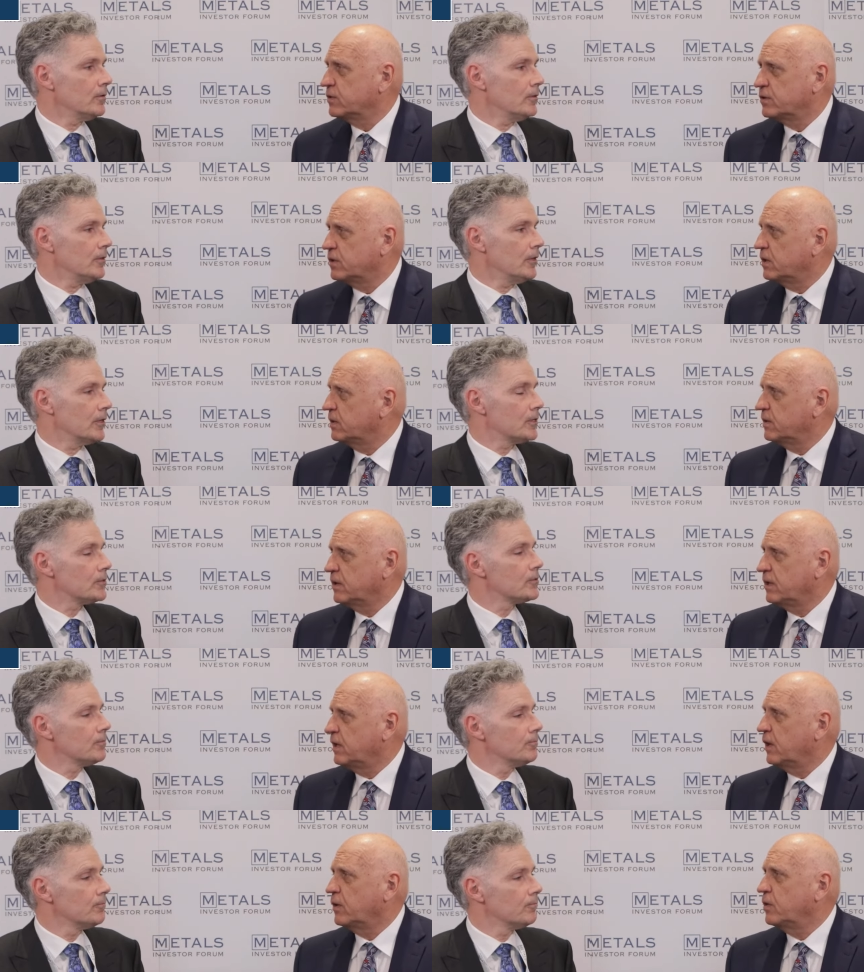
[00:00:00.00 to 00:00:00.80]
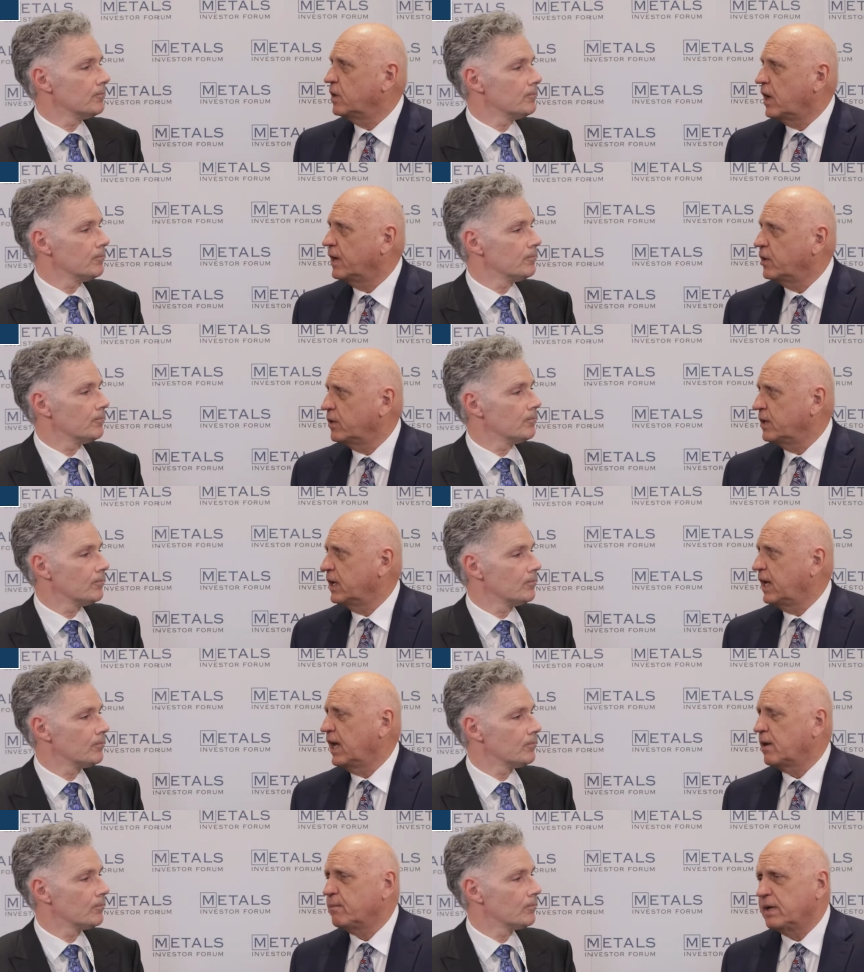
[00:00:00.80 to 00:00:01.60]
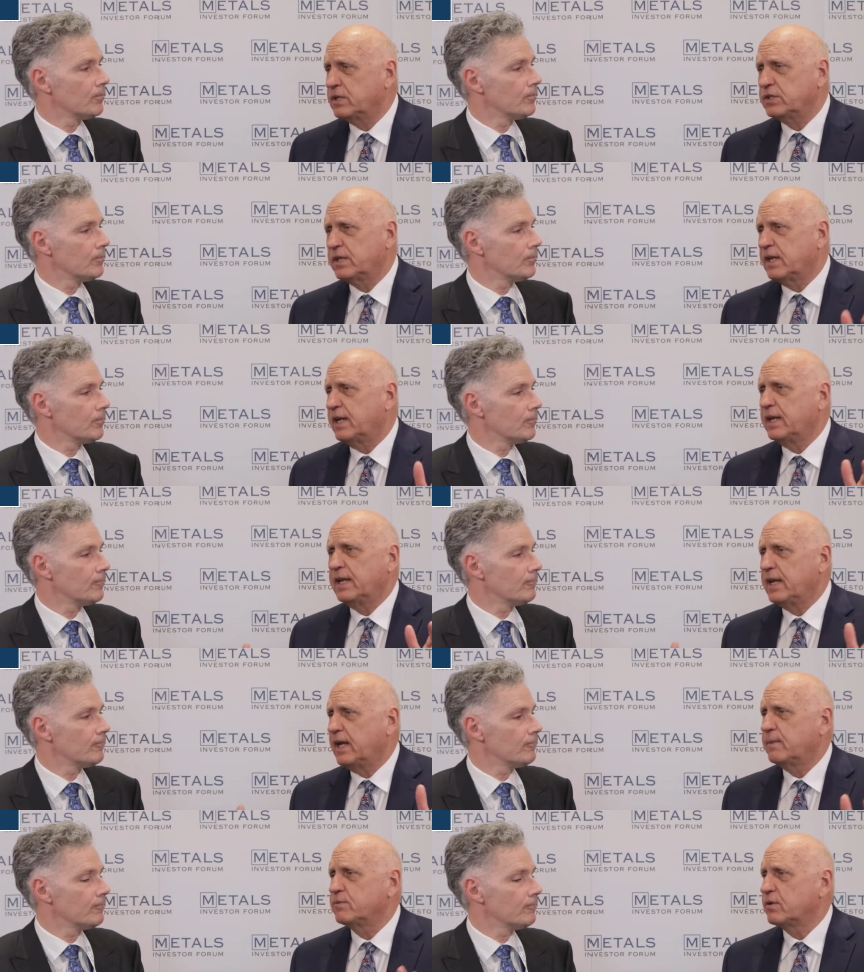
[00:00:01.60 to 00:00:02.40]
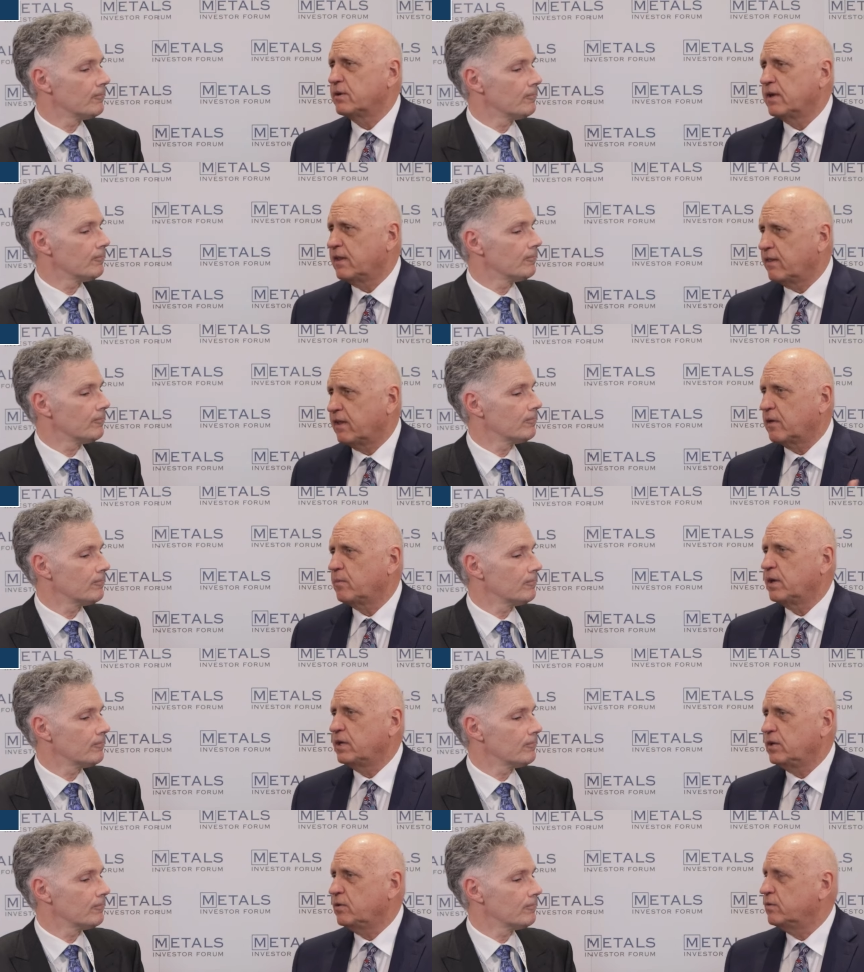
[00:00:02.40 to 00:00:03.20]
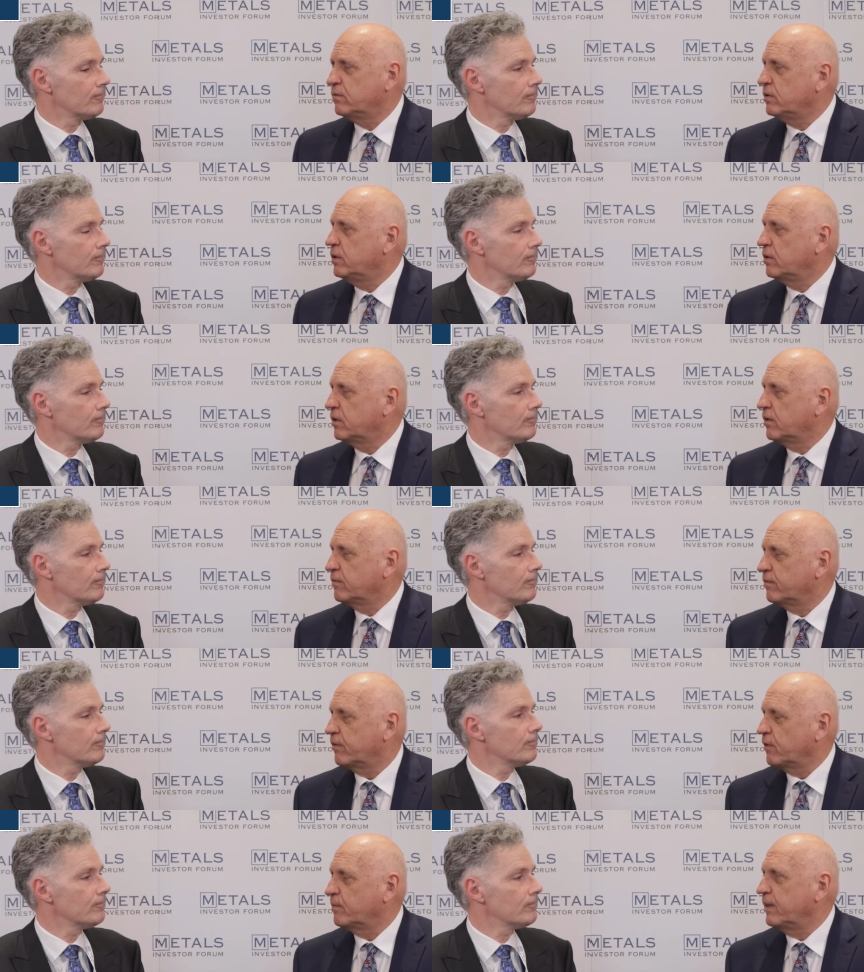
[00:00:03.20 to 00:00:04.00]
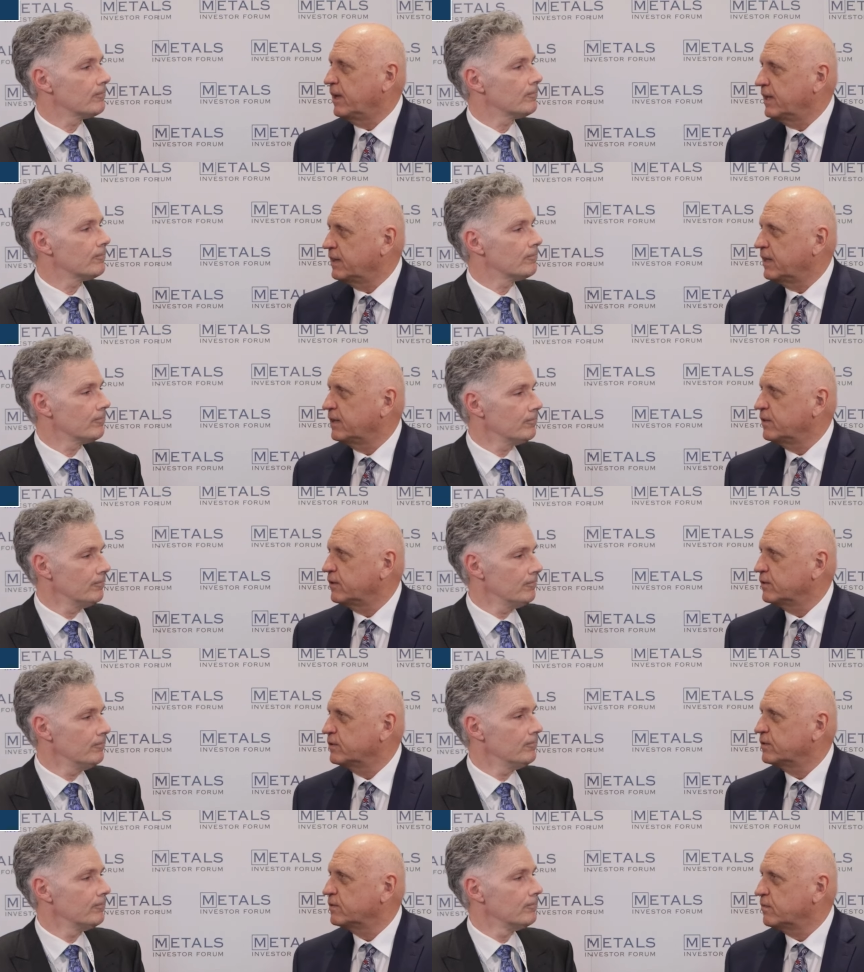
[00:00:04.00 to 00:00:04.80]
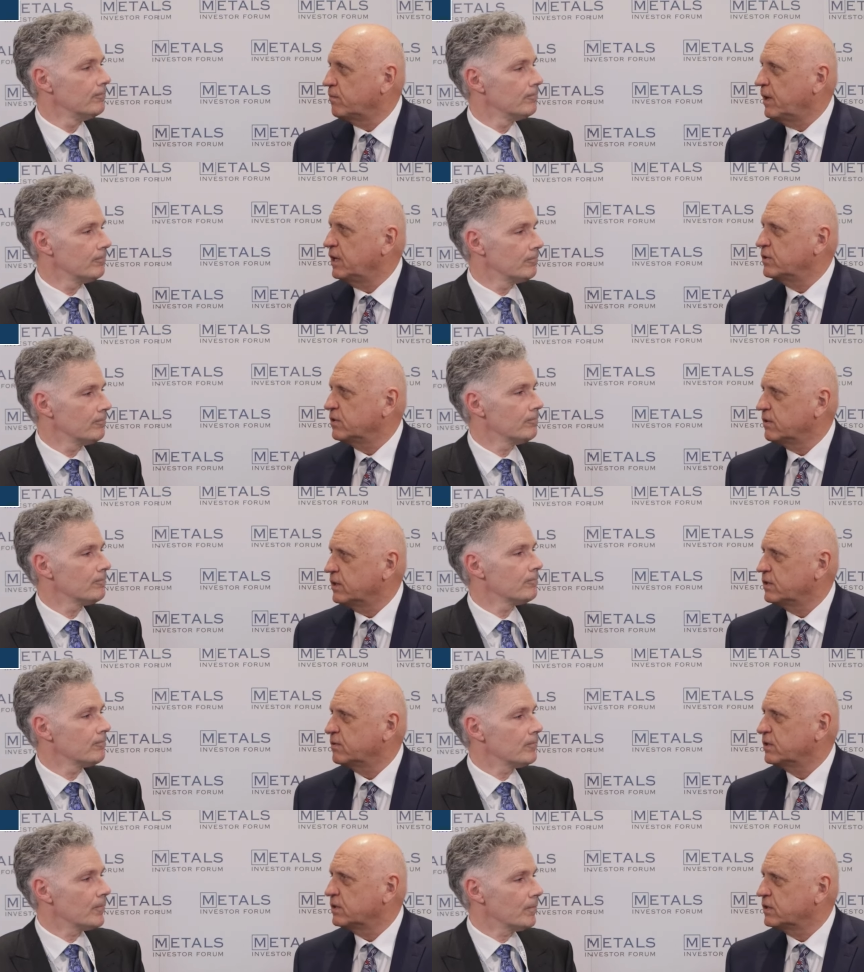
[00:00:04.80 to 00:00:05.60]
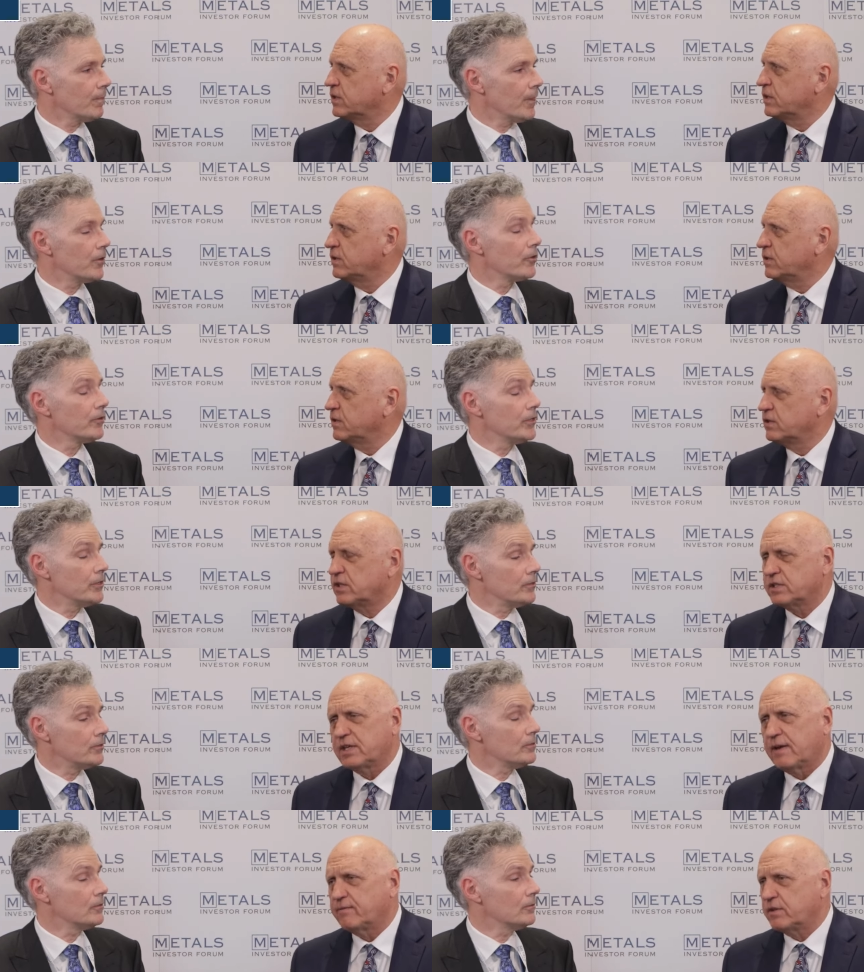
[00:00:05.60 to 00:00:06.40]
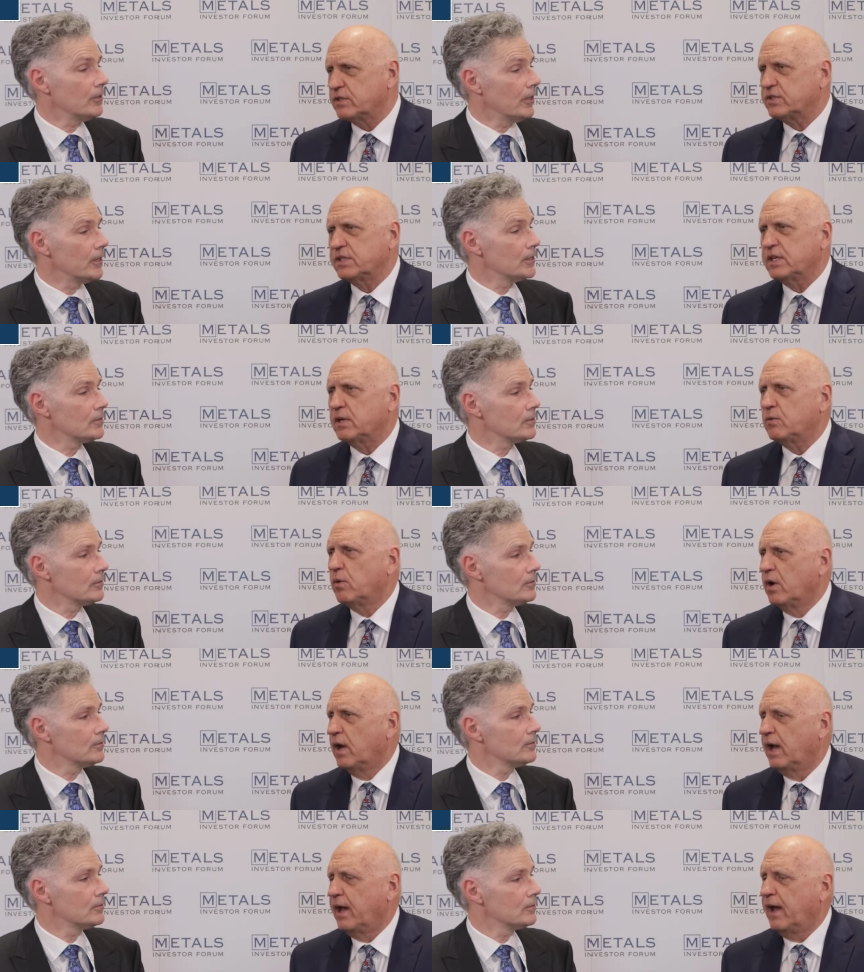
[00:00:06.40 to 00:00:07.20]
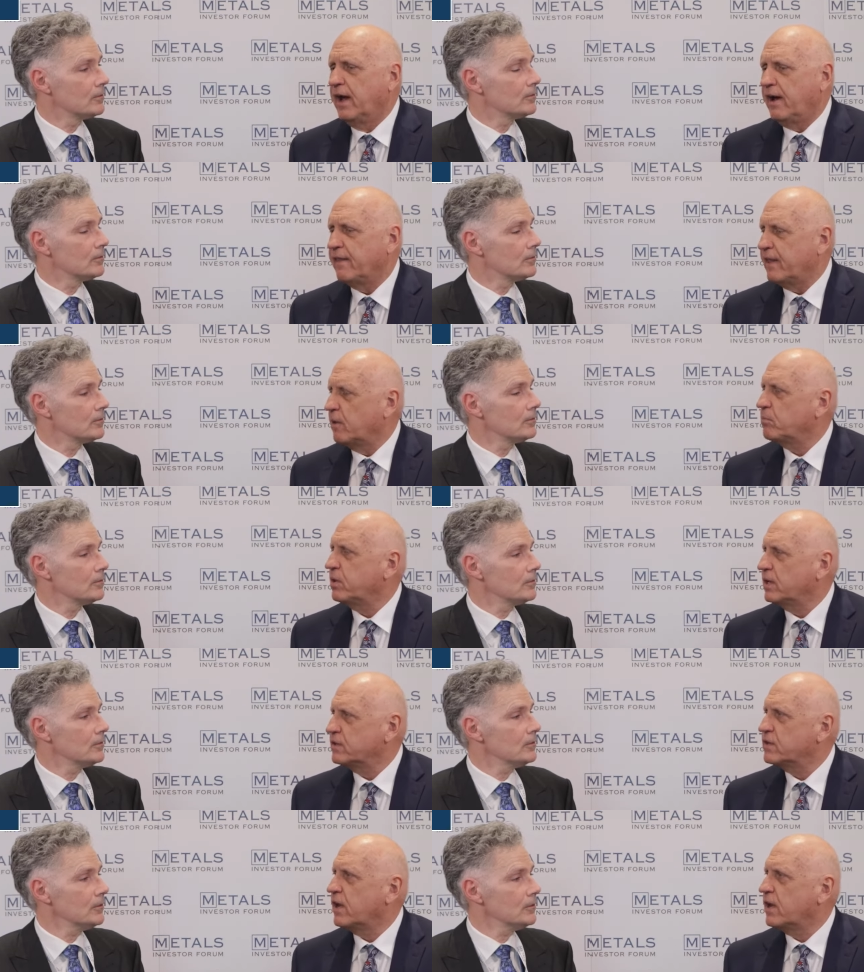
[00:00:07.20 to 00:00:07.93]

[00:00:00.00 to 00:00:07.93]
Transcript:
Speaker 1: Do Yes. You know, I know you can't mention any names or anything, but you you confirm that that there's mm-hmm. major interest. There you is. just have to yes. see how that plays out.